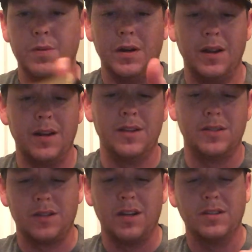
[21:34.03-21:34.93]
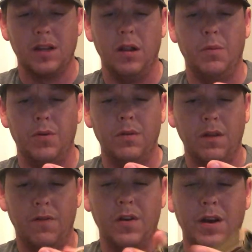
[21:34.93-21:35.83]
But it is concealable
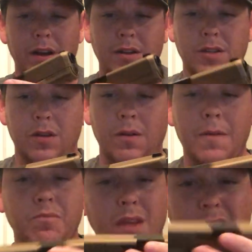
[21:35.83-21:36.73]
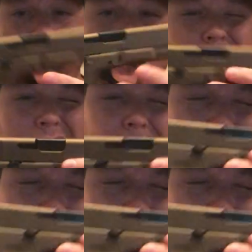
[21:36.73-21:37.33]
if you needed to. It's just not